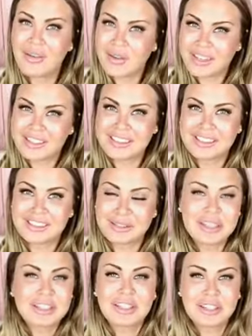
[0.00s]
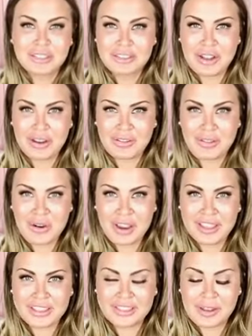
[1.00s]
I wanted to send a little song for
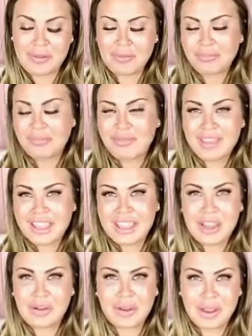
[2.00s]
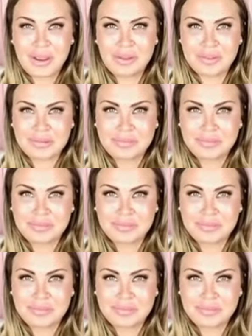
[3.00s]
you. So here we go.